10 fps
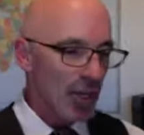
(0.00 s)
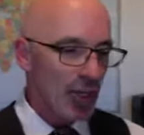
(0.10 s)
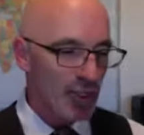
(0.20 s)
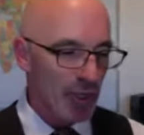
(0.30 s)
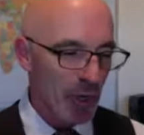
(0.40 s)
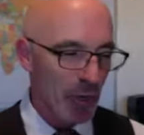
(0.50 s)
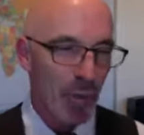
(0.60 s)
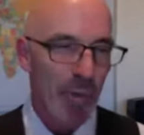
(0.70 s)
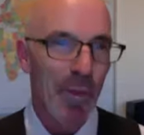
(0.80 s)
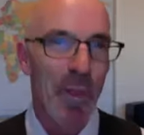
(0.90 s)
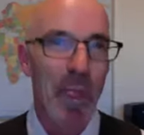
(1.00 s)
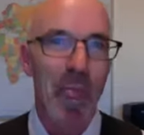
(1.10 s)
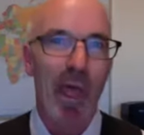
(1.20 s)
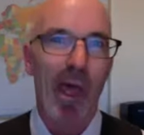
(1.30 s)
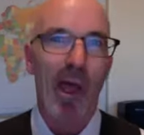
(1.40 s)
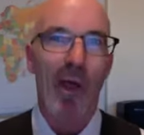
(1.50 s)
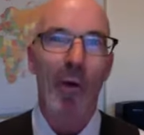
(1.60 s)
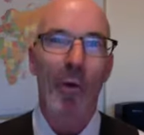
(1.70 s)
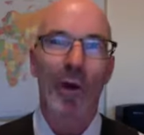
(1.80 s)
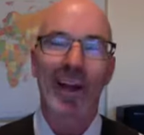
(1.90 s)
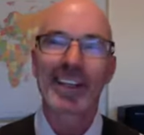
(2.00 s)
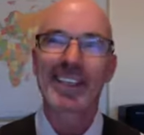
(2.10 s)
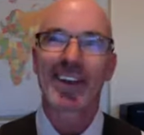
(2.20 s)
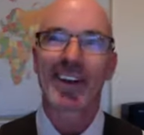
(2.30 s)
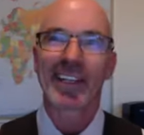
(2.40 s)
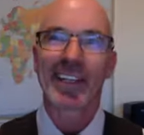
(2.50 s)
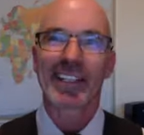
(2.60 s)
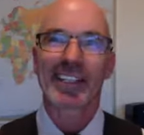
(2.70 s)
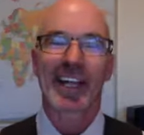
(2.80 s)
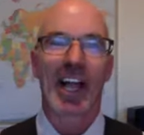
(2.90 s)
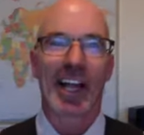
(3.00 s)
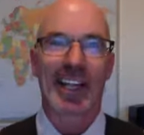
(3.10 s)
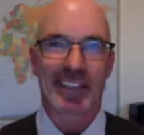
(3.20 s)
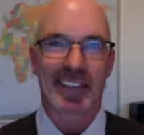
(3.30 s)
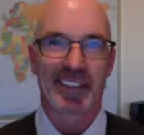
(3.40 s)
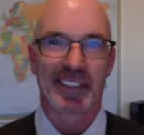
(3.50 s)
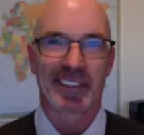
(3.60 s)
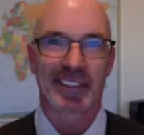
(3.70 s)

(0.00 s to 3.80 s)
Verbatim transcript: So when I started getting clients,